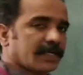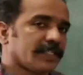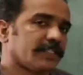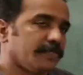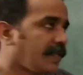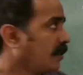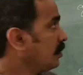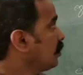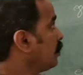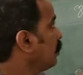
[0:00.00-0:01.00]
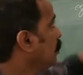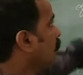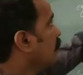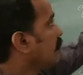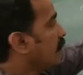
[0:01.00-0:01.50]
test by
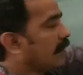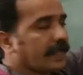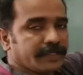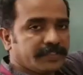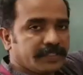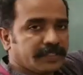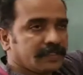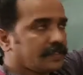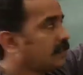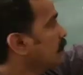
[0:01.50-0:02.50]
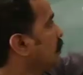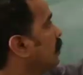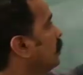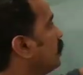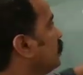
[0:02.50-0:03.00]
8
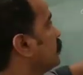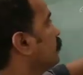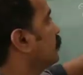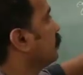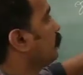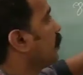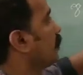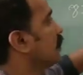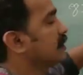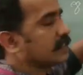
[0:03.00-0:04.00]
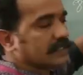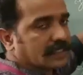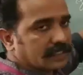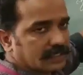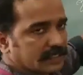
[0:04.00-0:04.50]
is simple
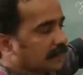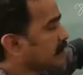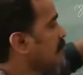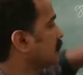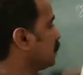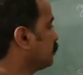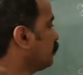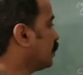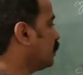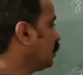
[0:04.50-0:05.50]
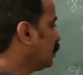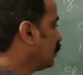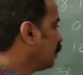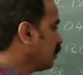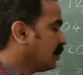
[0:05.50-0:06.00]
in some cases, but
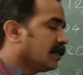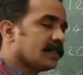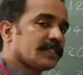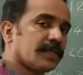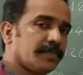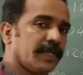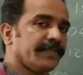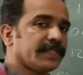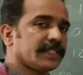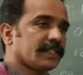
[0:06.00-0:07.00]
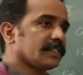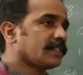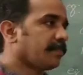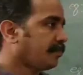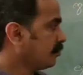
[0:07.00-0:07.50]
some division,
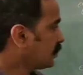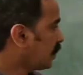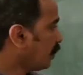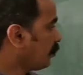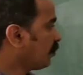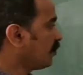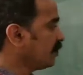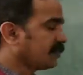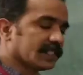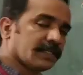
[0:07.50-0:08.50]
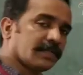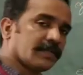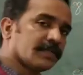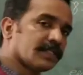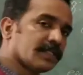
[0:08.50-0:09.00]
some type of
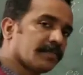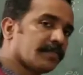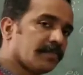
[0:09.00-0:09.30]
division, some